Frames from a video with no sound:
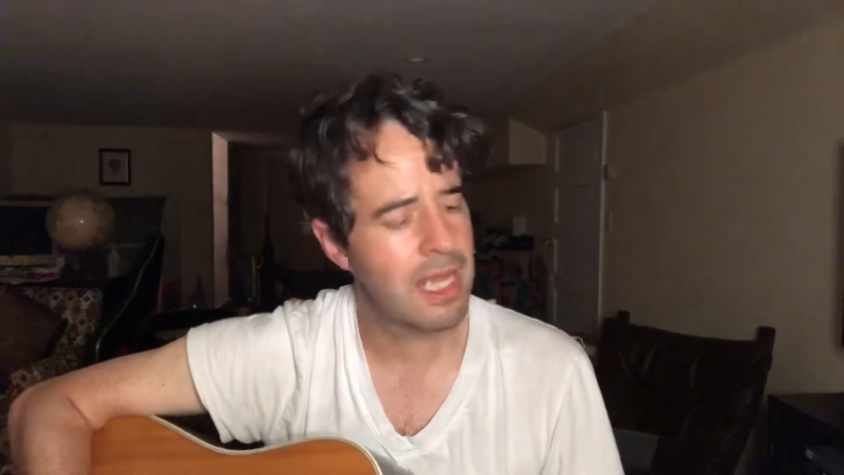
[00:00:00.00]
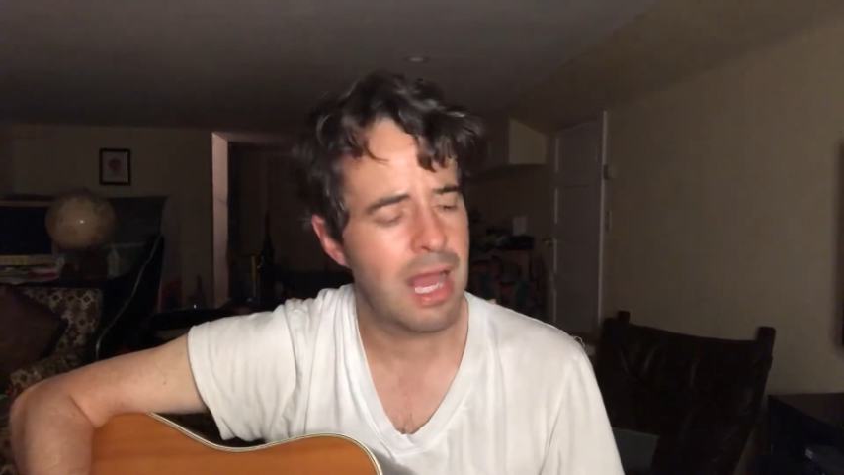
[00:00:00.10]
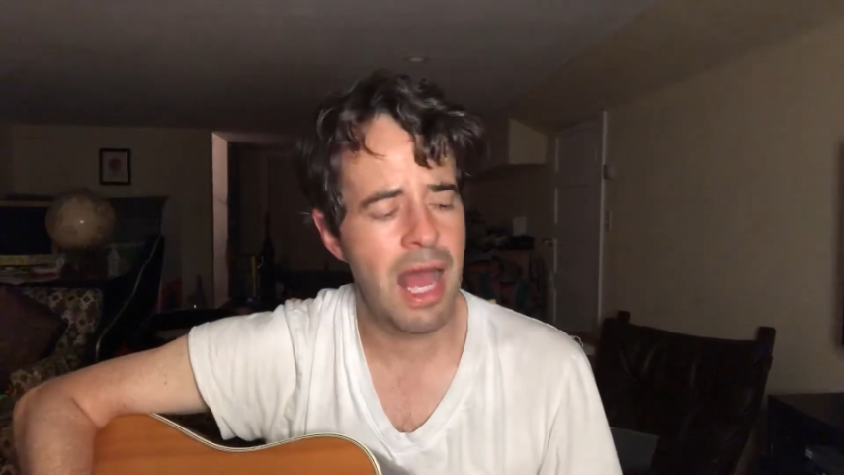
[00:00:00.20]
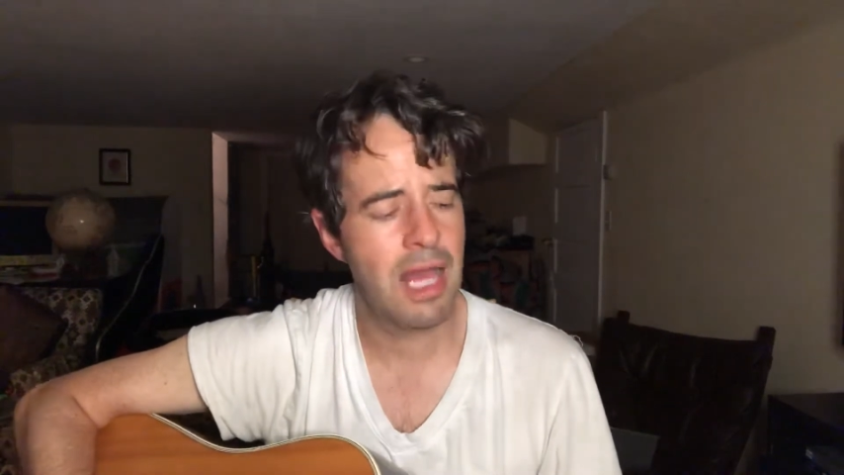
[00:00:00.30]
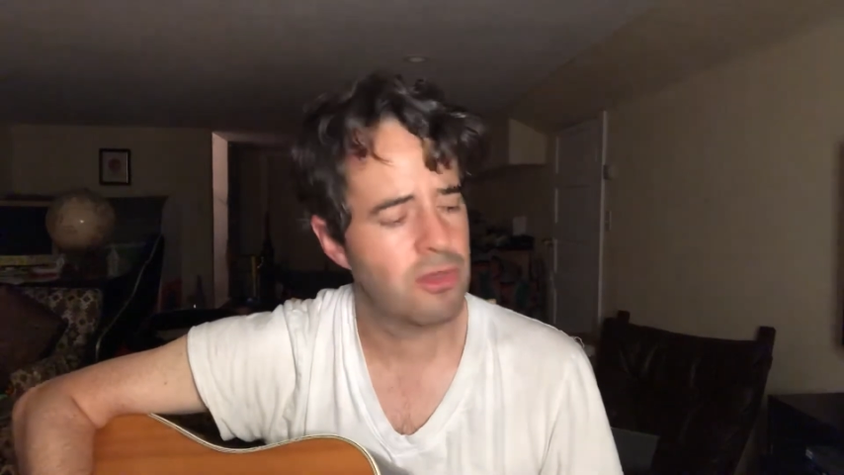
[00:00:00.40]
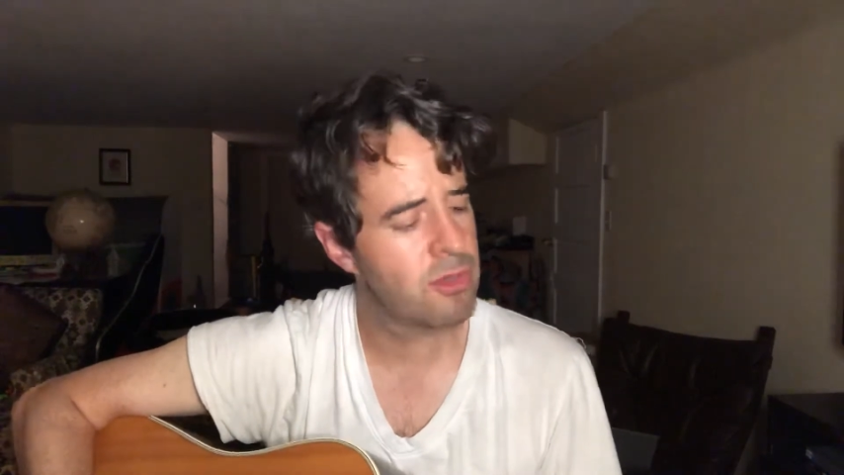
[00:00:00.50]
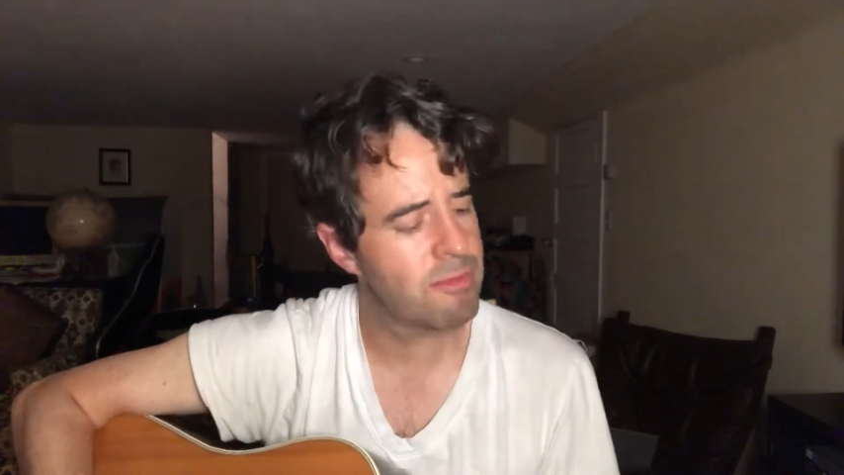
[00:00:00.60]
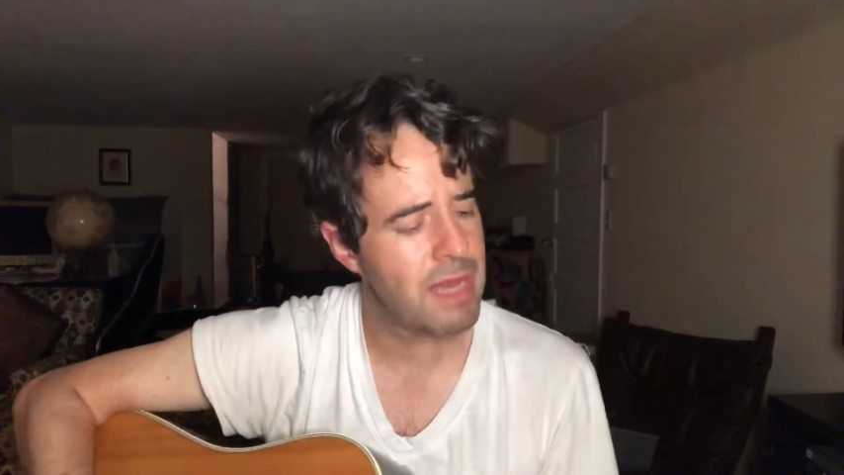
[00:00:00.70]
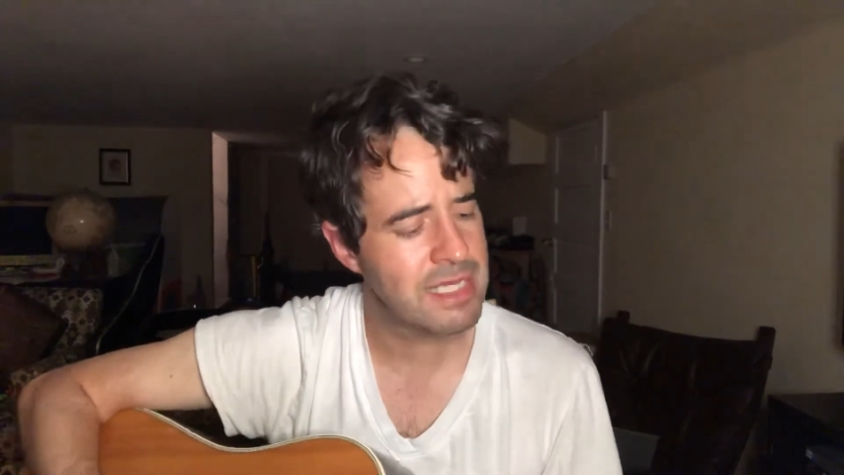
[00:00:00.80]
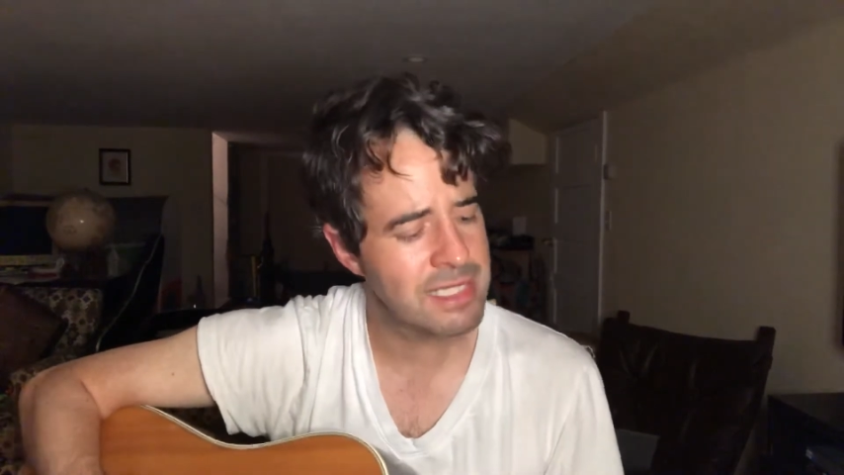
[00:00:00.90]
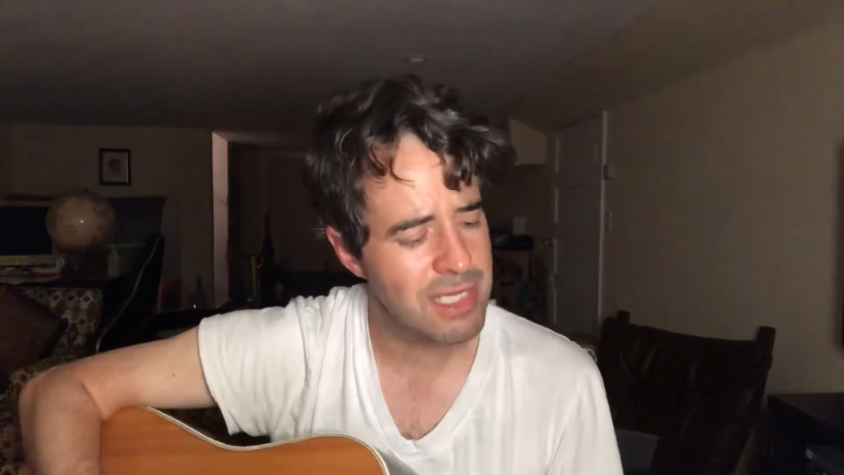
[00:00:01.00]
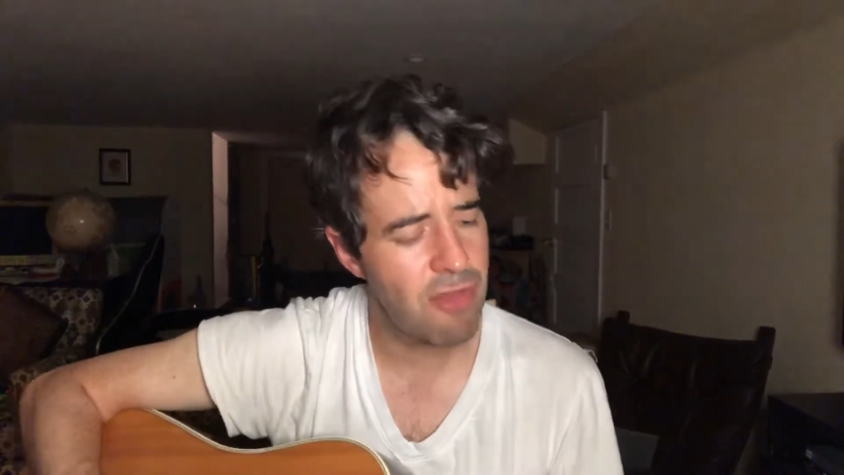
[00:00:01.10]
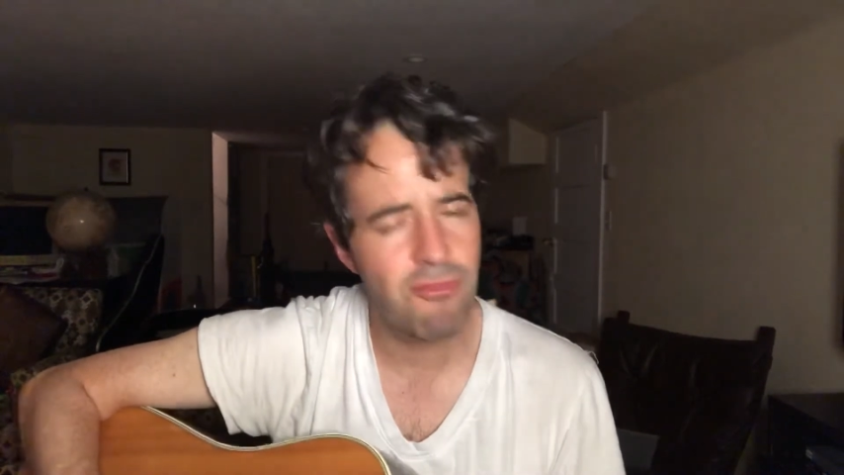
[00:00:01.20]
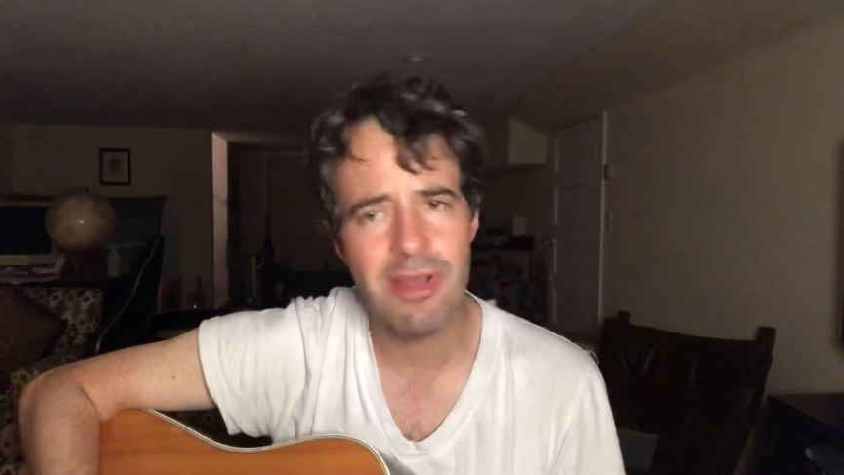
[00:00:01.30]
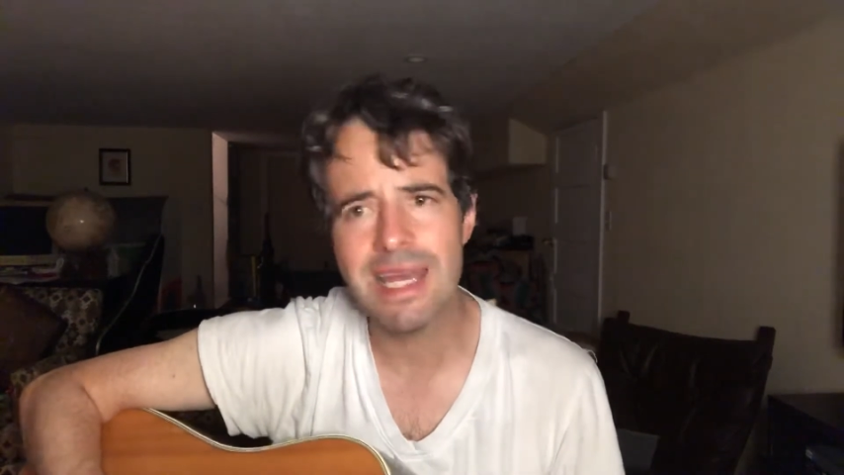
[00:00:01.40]
I look
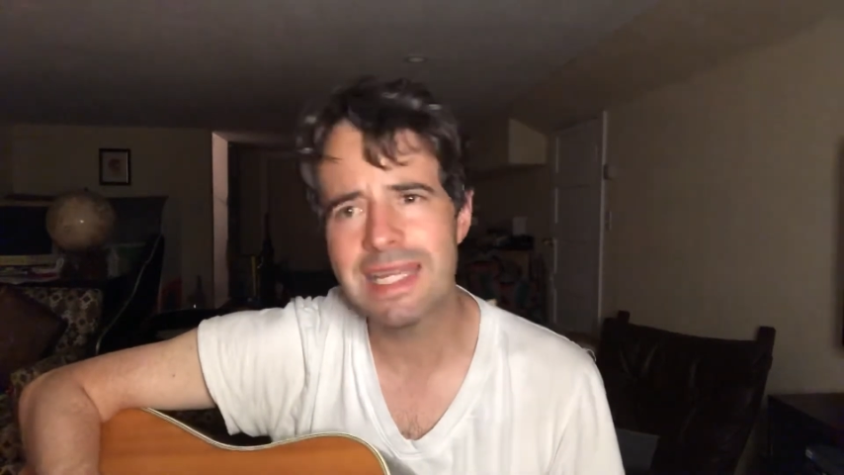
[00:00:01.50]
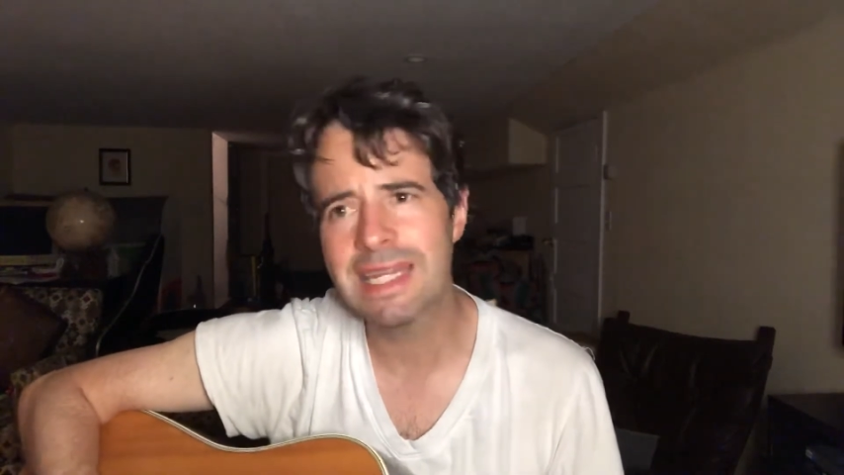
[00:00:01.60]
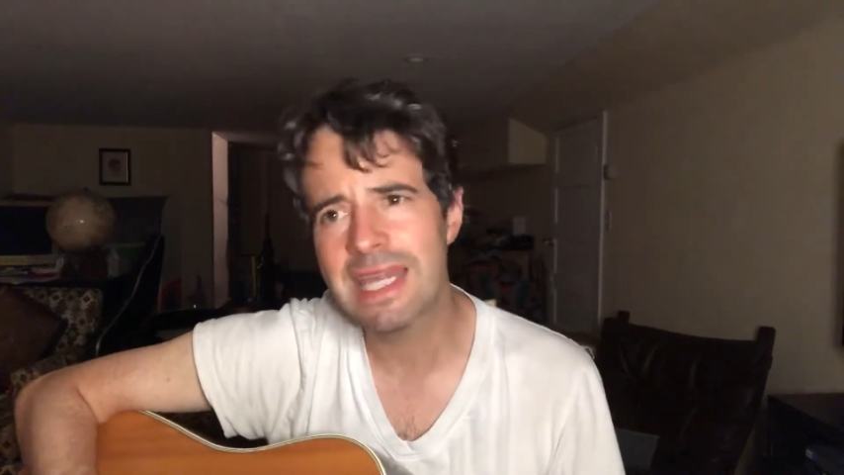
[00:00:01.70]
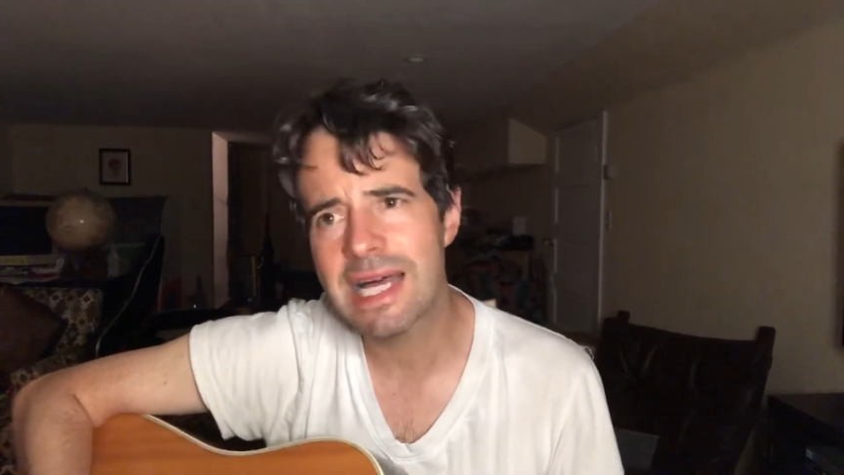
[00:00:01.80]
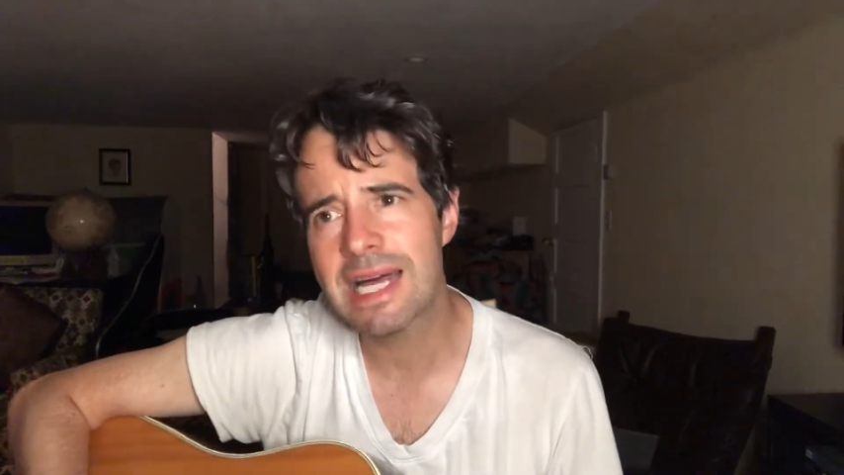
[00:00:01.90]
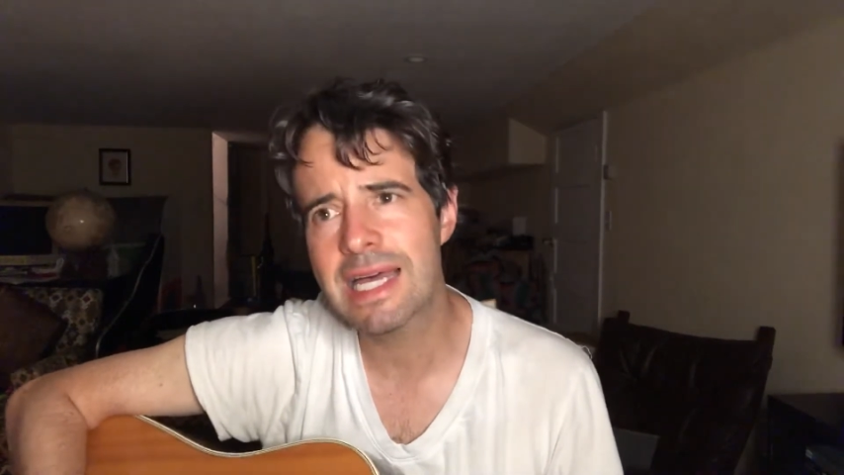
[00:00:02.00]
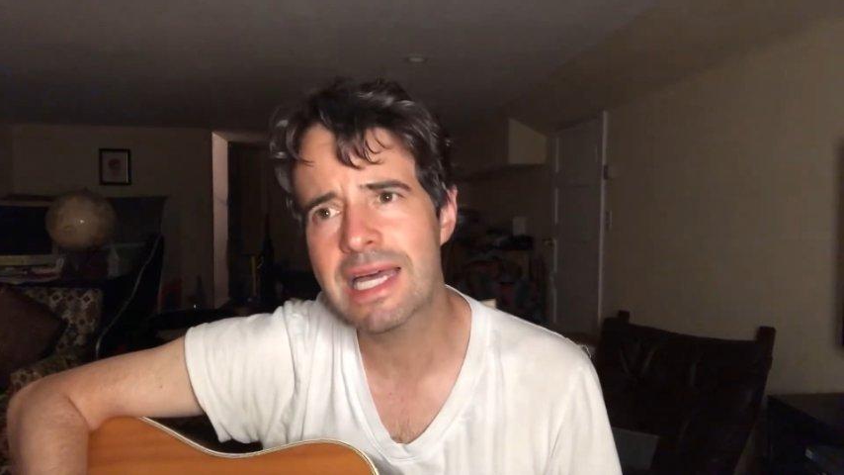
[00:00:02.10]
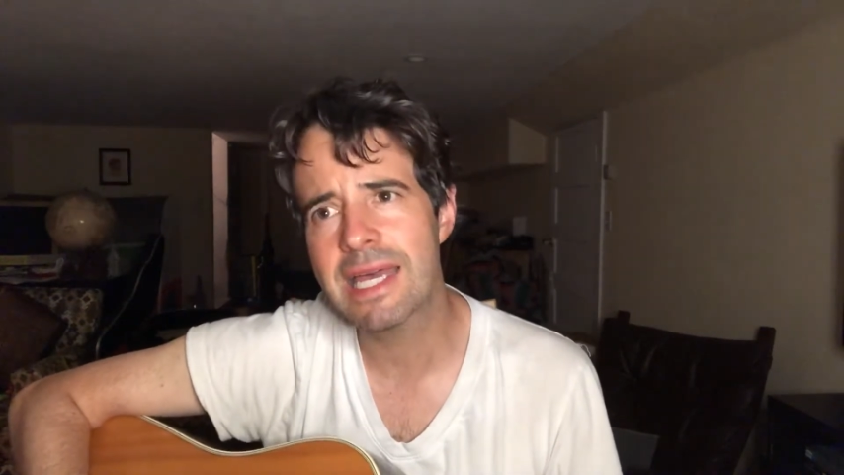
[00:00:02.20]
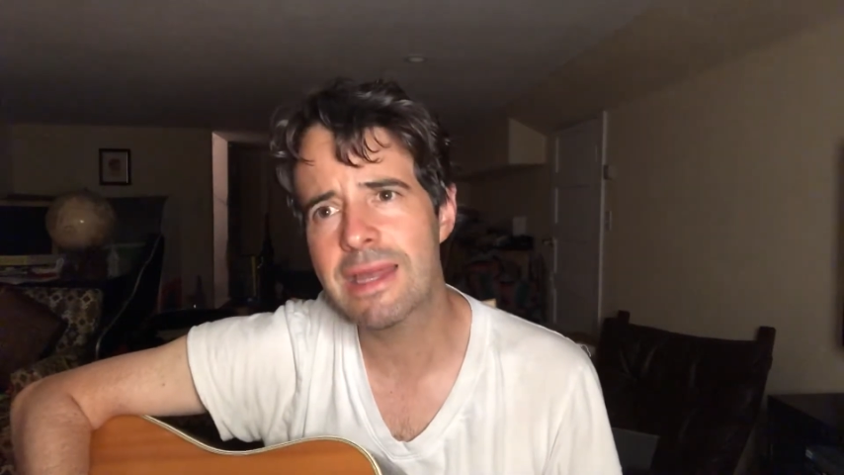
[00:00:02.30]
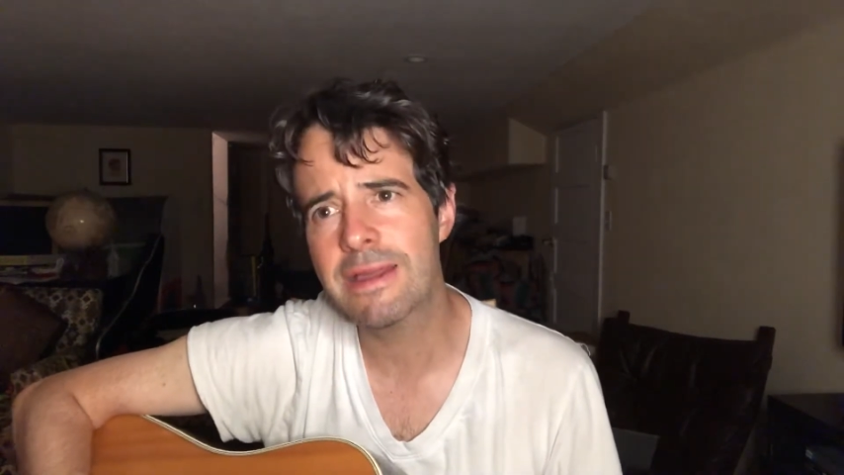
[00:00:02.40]
myself right in the eye.